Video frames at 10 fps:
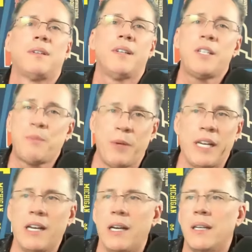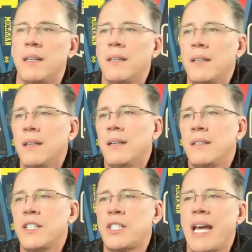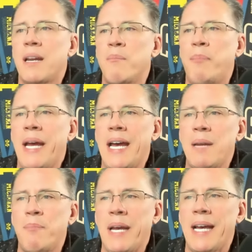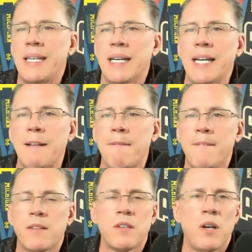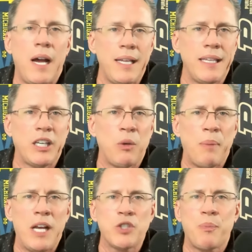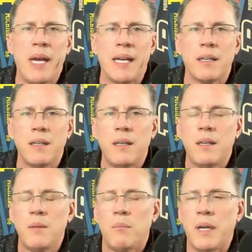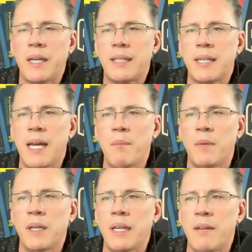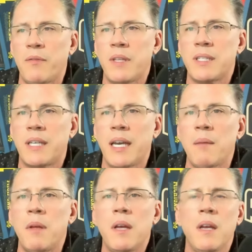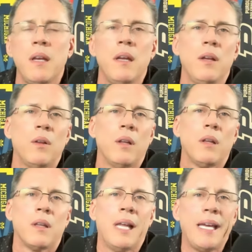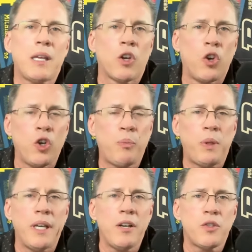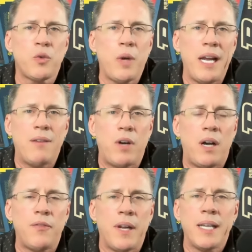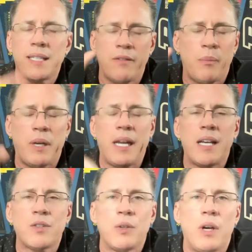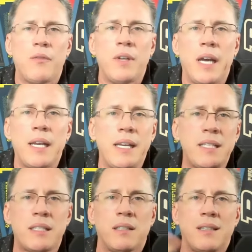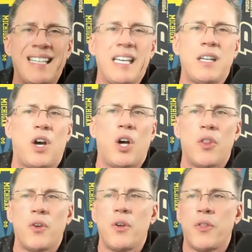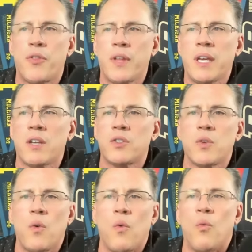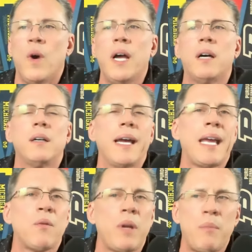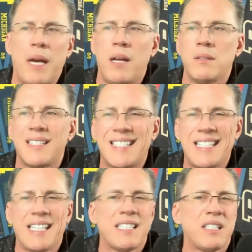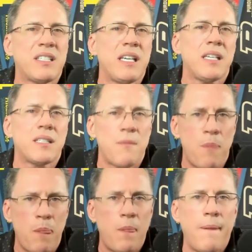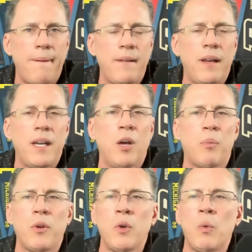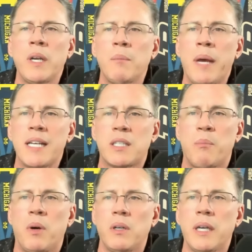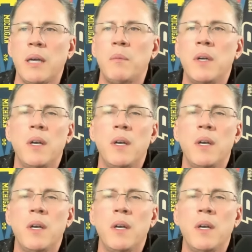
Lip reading: He's pretty good. Just had a bad, bad night. So I think he'll bounce back Monday night for this game. Like good players who have off nights, everybody has an off night. He still did other things well. 8 rebounds, 6 assists, and helped Purdue win the basketball game.